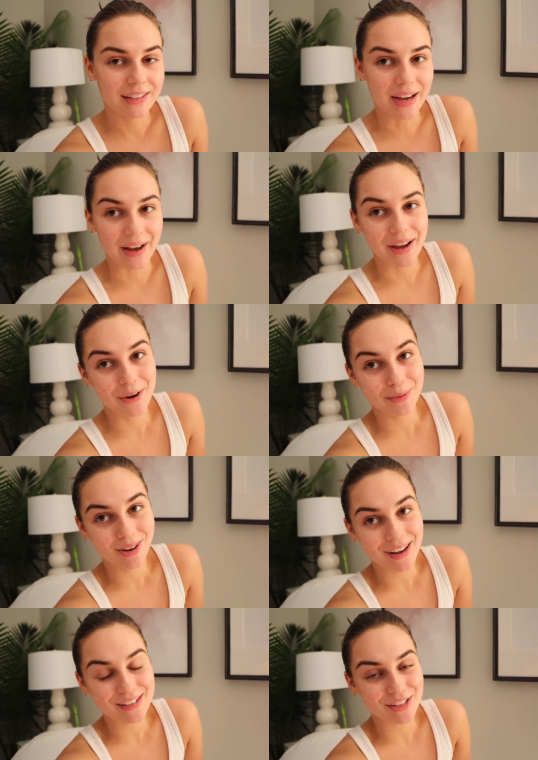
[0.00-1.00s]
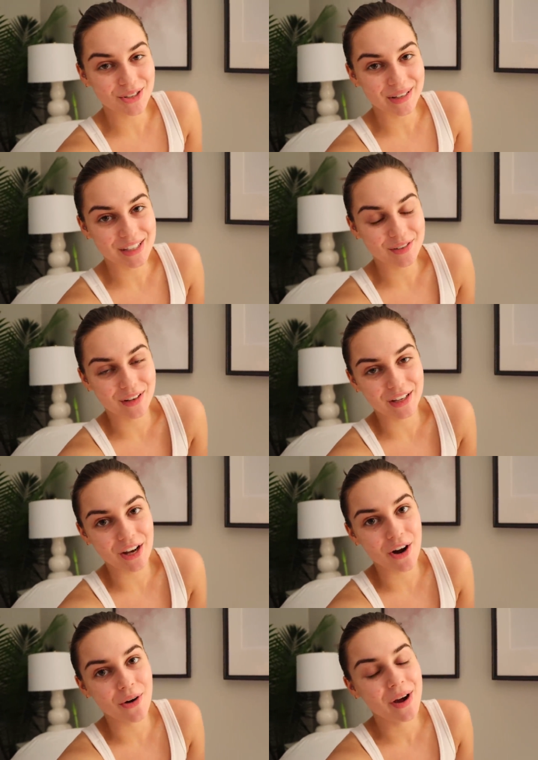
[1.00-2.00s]
Yeah, I hope you guys enjoyed this
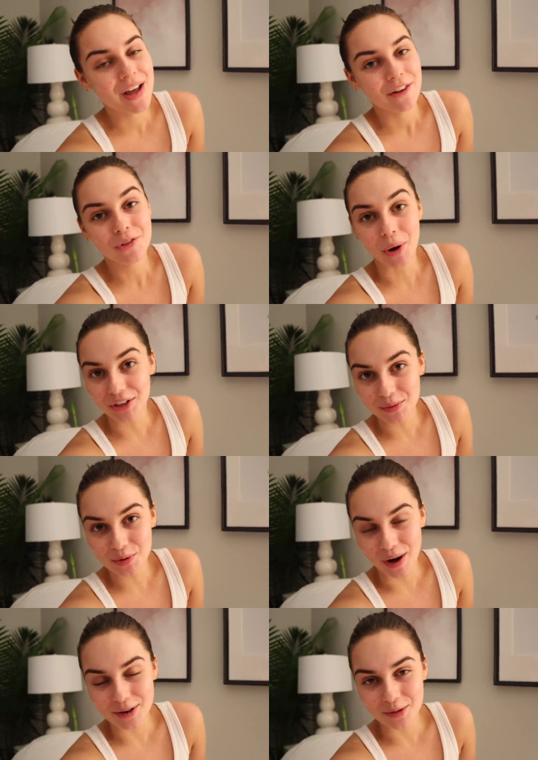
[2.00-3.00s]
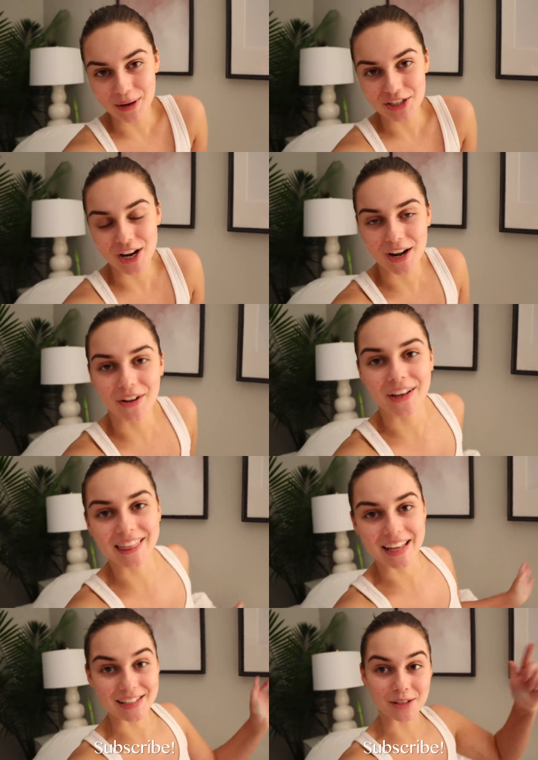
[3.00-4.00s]
video. If you aren't subscribed to my channel,
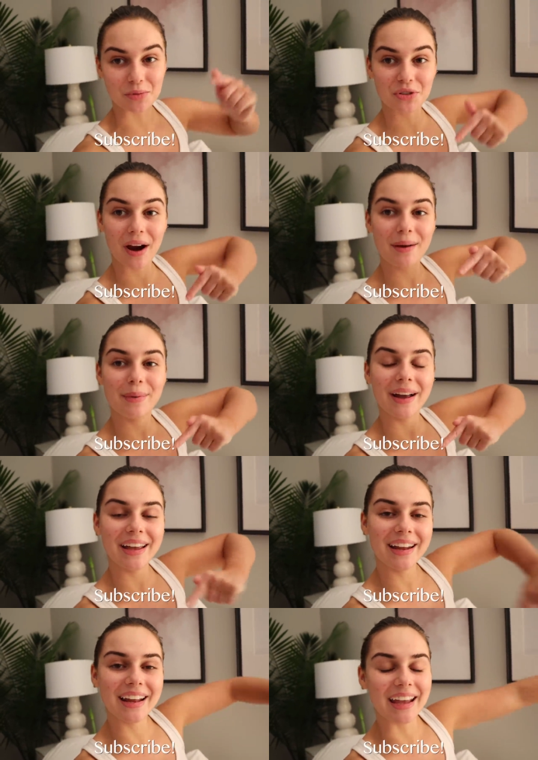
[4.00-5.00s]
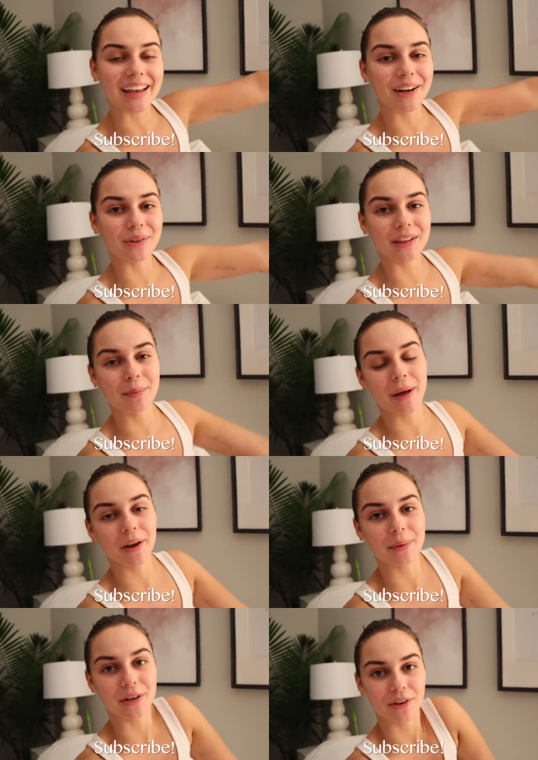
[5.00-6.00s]
hit that subscribe button and ring the
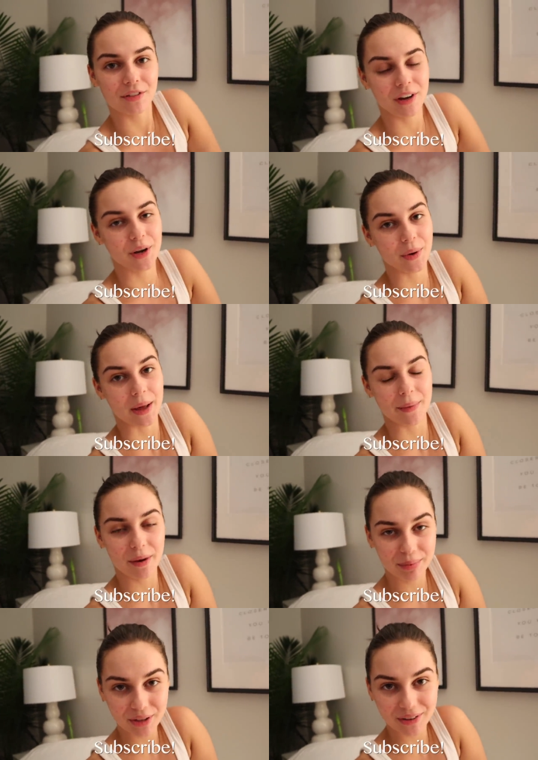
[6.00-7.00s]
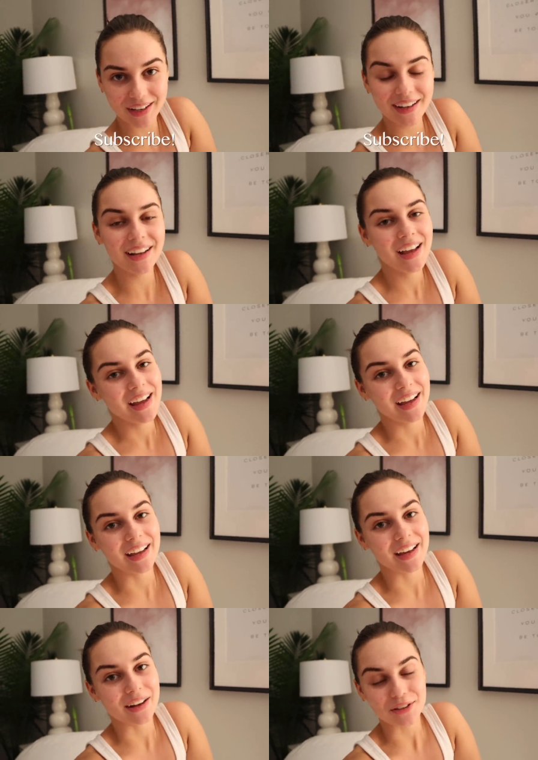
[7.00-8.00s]
bell to be notified when I'm uploading,
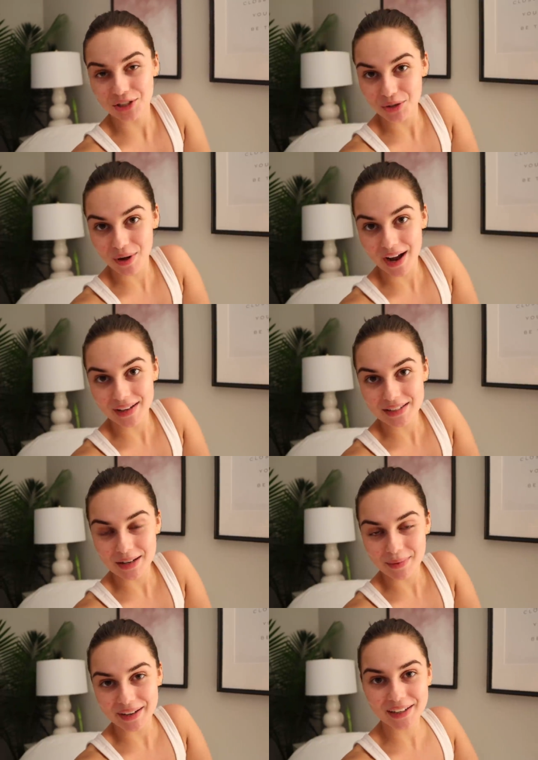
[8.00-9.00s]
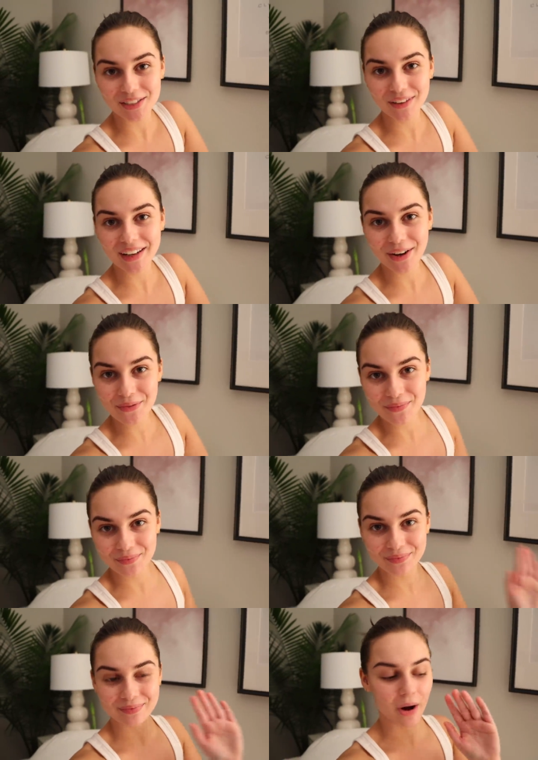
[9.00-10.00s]
and I'll see you guys in my next video.
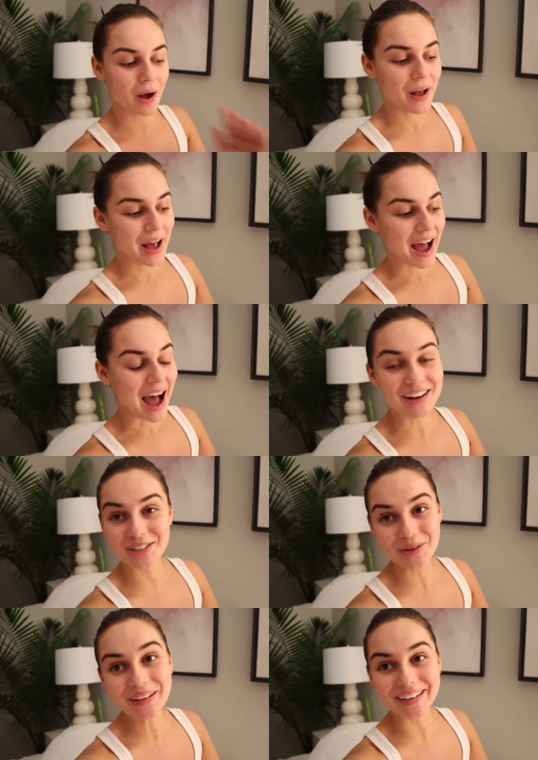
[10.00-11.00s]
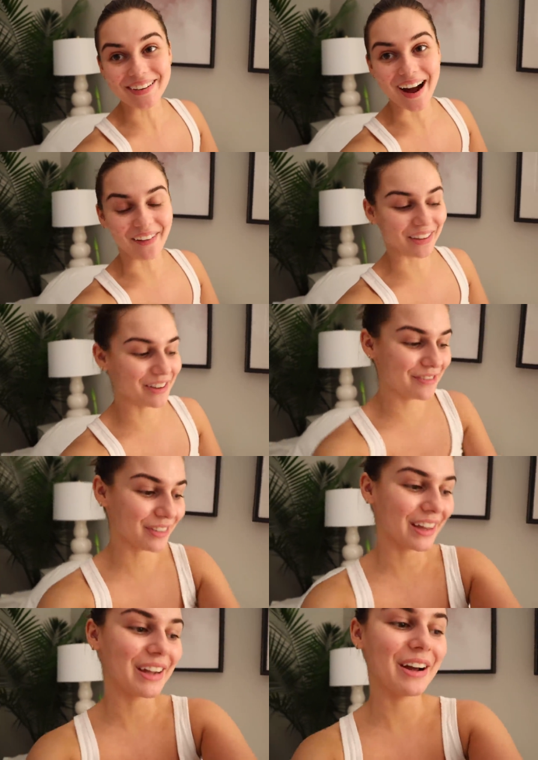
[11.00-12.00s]
Do you hear Olive?
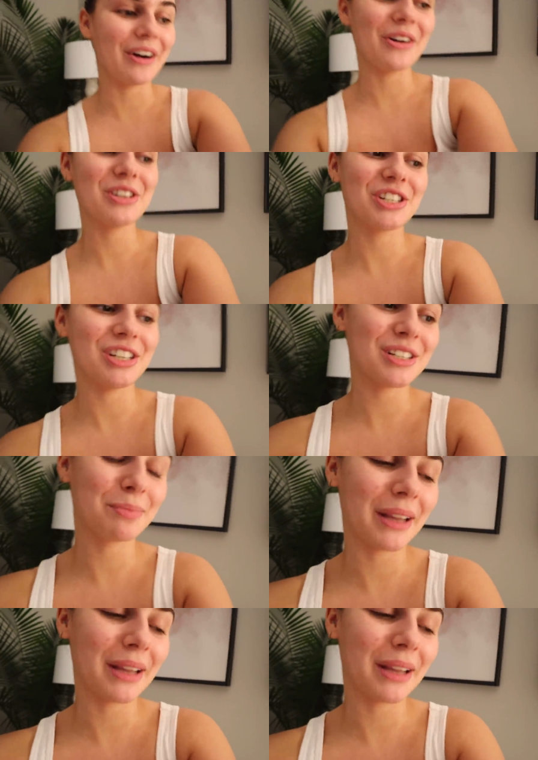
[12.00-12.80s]
Like, she is